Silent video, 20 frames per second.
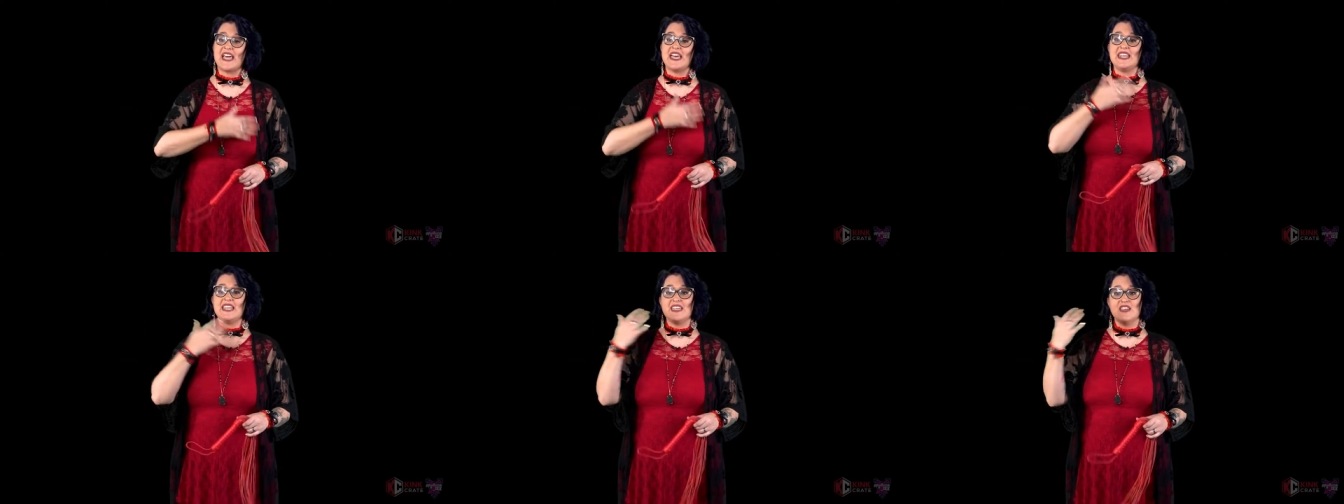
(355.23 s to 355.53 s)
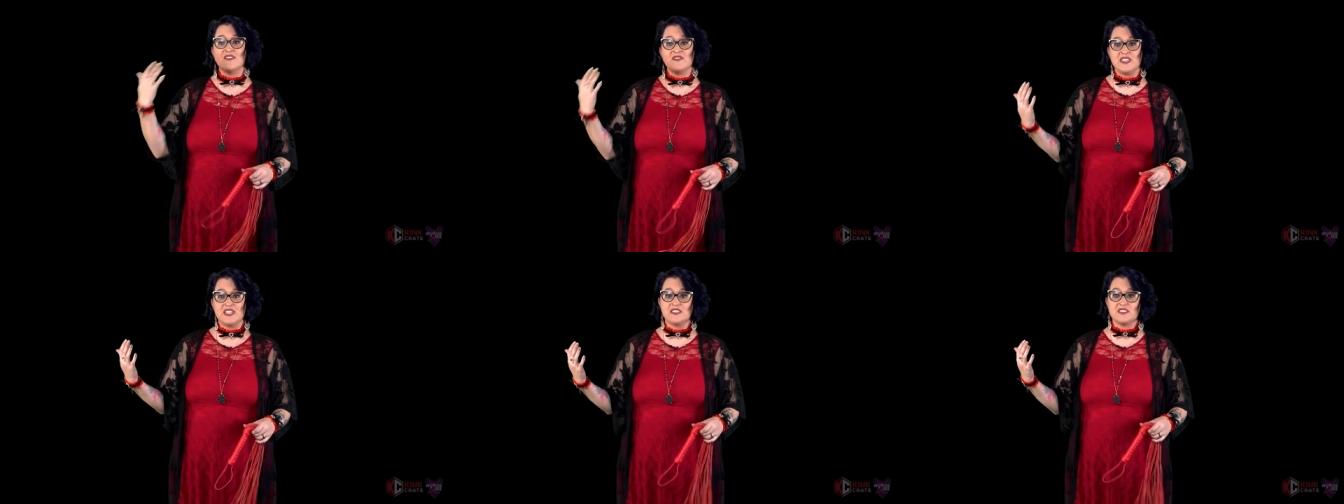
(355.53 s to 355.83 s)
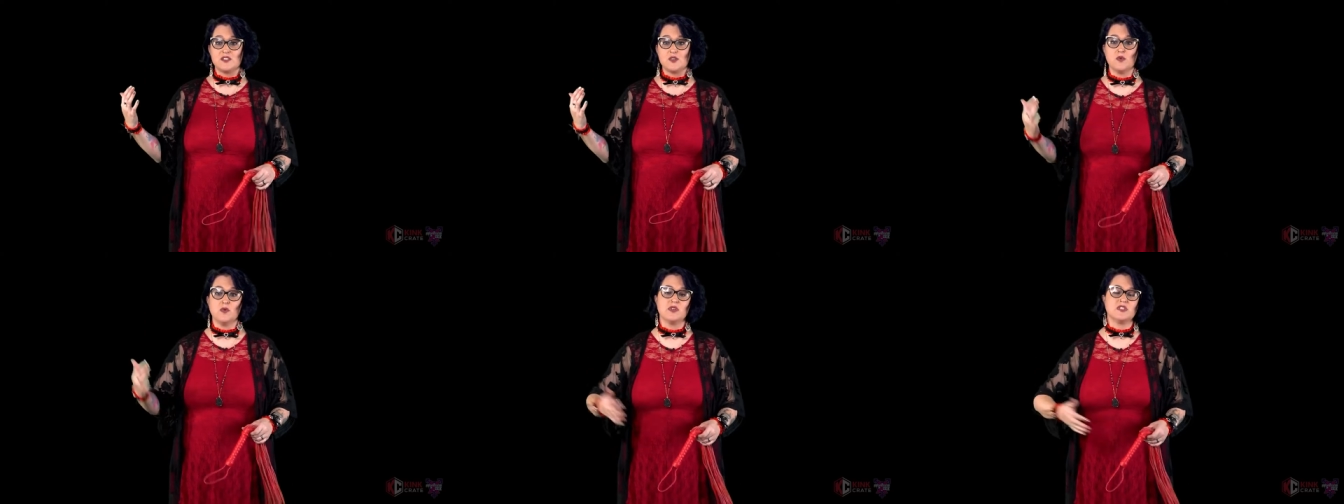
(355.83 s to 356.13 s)
any of these
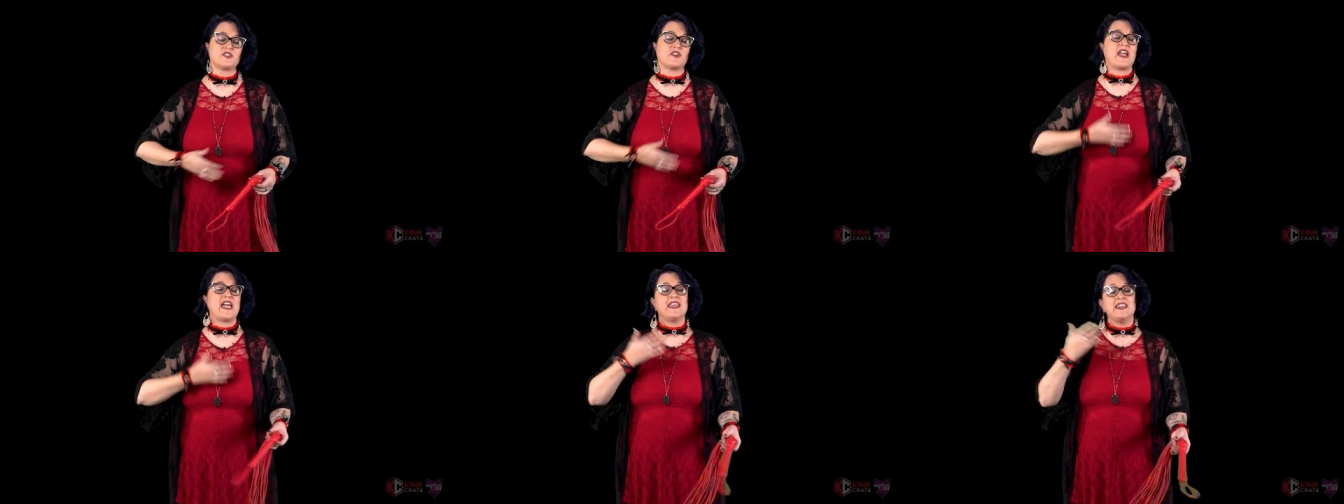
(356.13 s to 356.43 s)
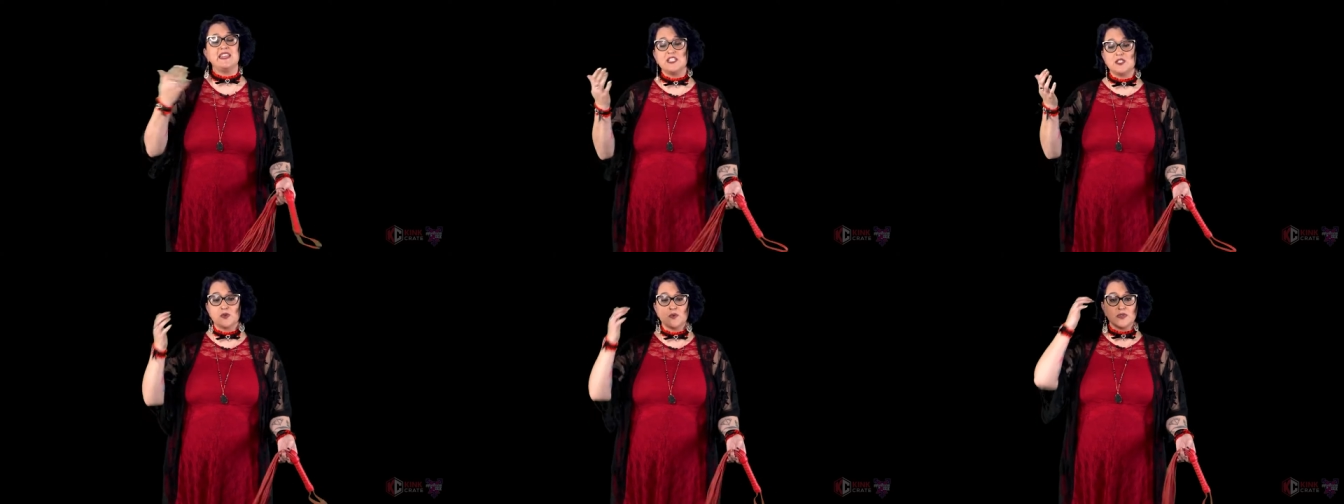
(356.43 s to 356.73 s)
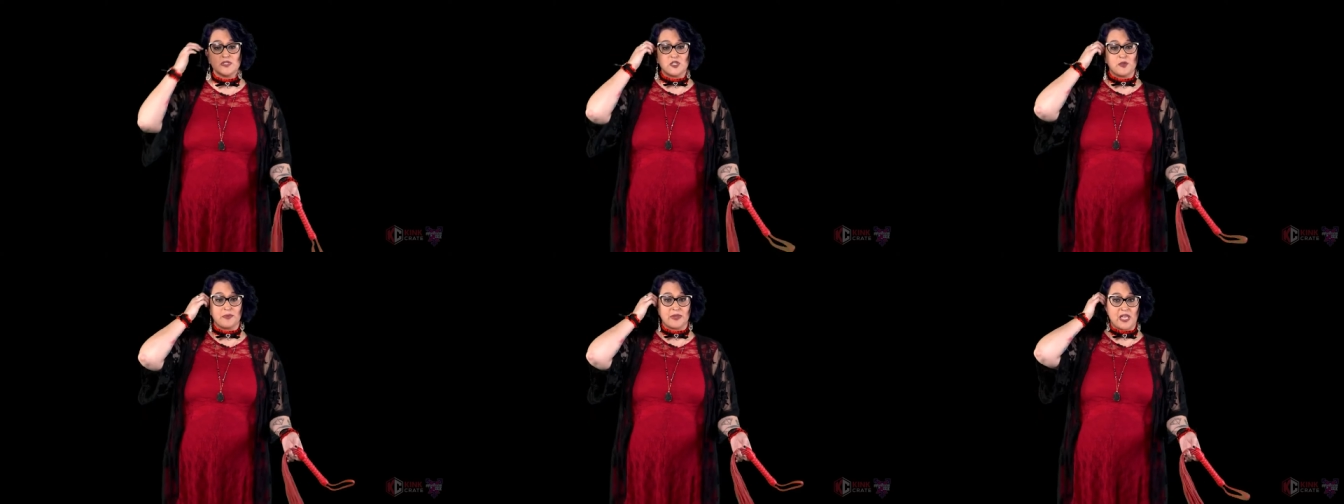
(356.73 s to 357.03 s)
tools or any
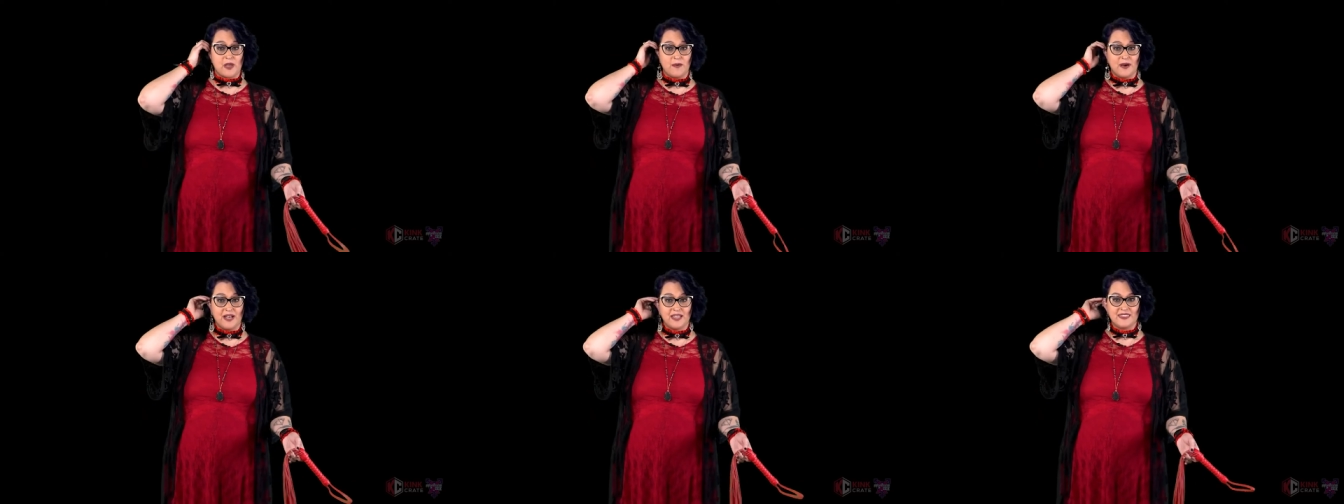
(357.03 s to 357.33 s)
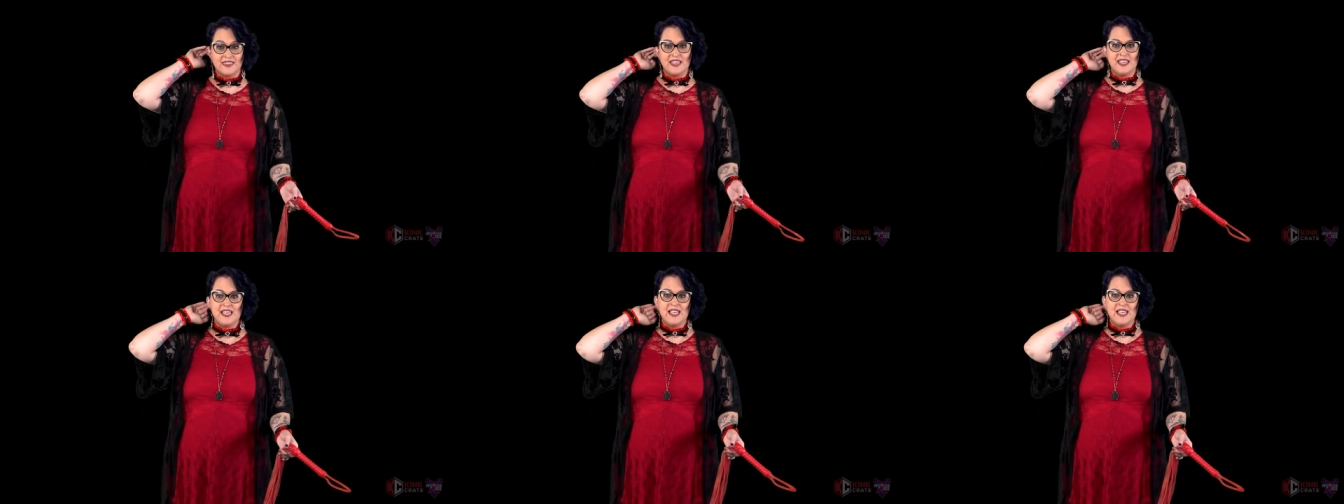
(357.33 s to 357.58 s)
tools you play with,